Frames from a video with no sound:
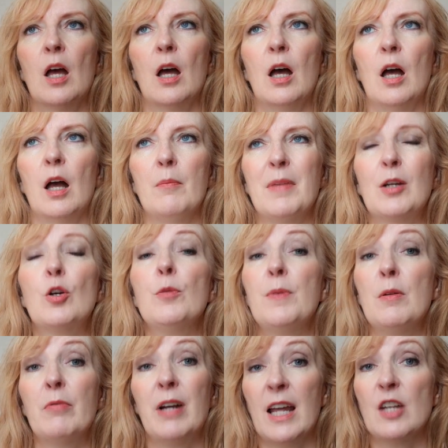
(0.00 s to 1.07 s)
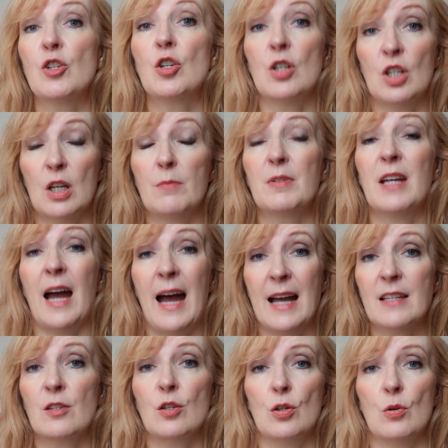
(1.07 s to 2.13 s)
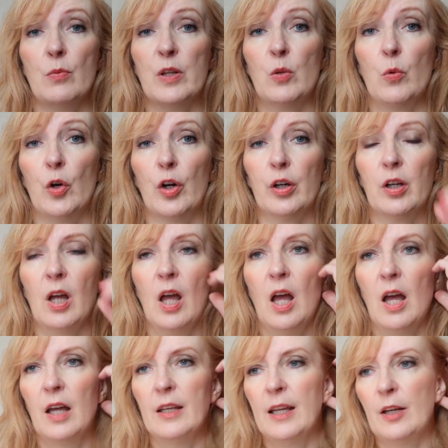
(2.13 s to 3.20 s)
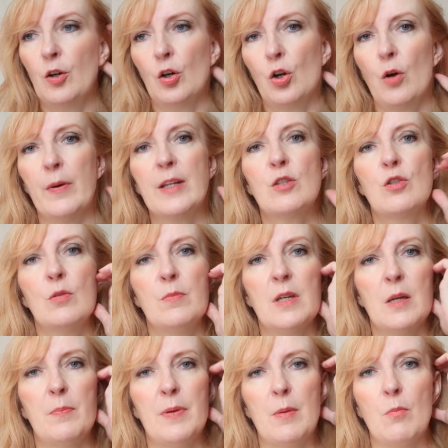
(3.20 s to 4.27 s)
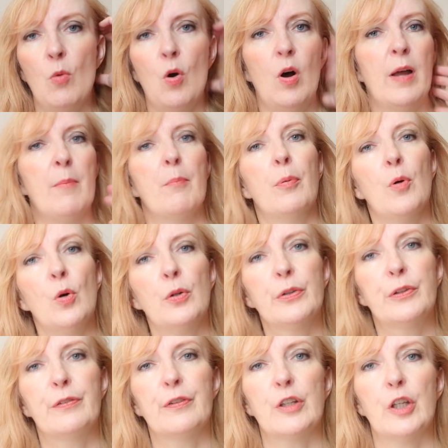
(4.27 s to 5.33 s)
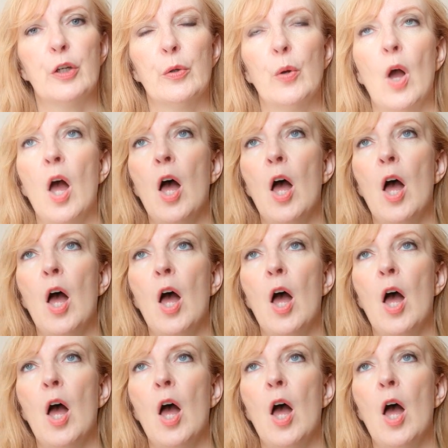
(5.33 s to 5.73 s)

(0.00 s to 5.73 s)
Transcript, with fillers: um, it could be relationships that has to do with work that are going to be a bit more important for you.